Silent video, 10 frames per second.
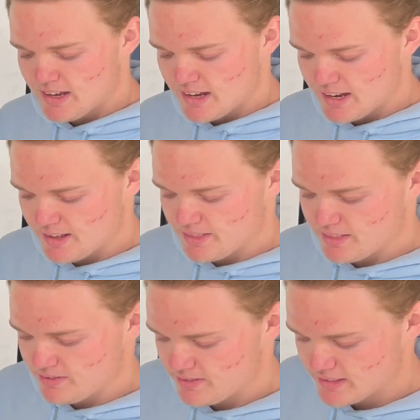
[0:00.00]

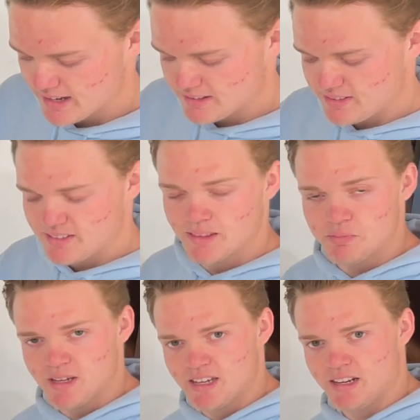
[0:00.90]
and that's the
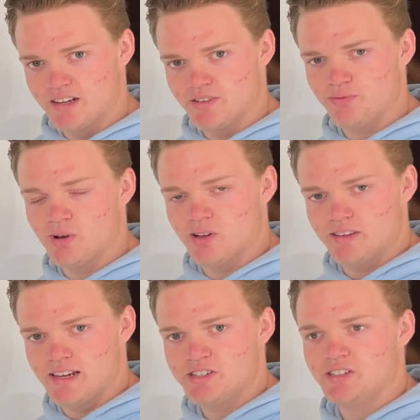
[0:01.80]
beginning of all
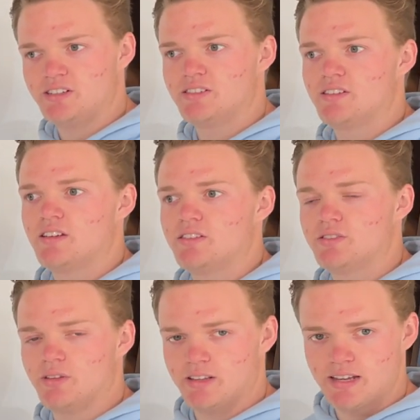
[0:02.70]
nations.
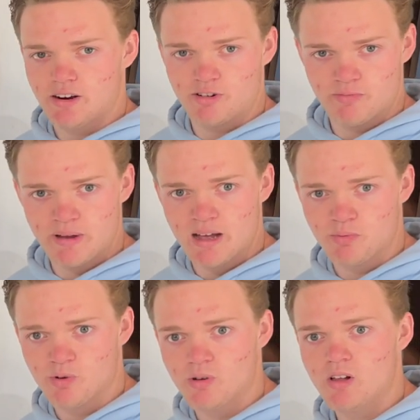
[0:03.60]
So the Tower of
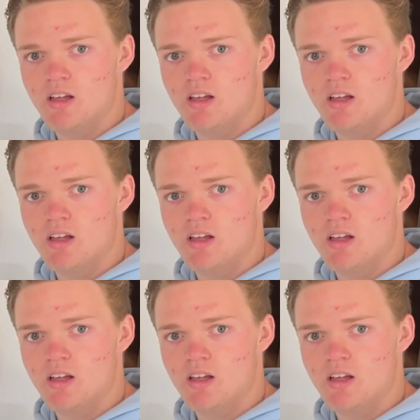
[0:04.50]
Babel,